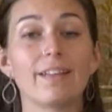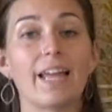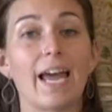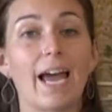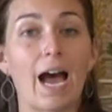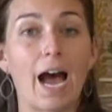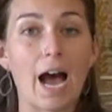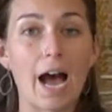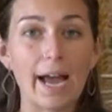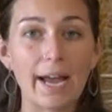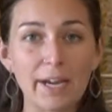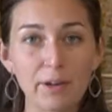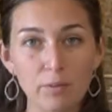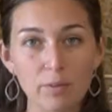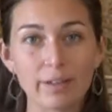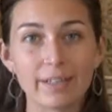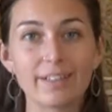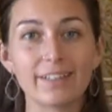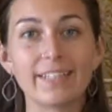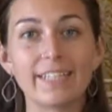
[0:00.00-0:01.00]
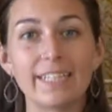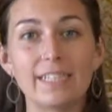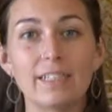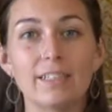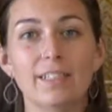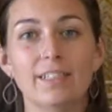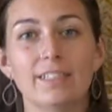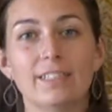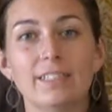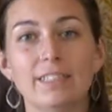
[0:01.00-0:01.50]
that I really
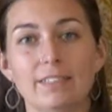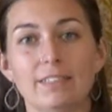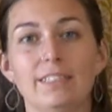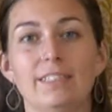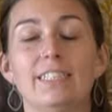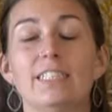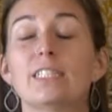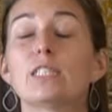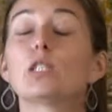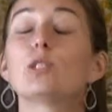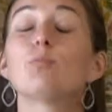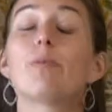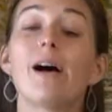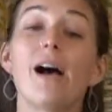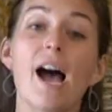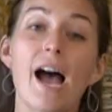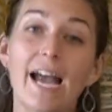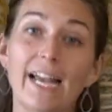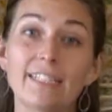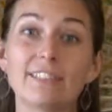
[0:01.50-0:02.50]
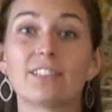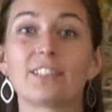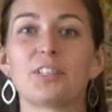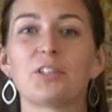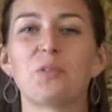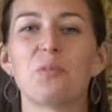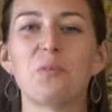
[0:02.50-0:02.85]
despise